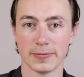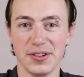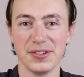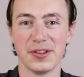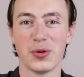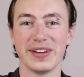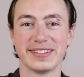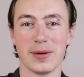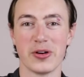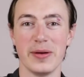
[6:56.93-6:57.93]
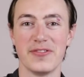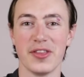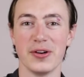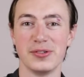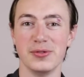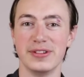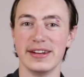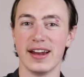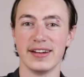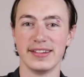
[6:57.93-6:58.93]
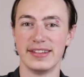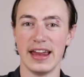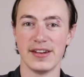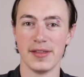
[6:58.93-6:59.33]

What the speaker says: So just a quick summary for those who didn't understand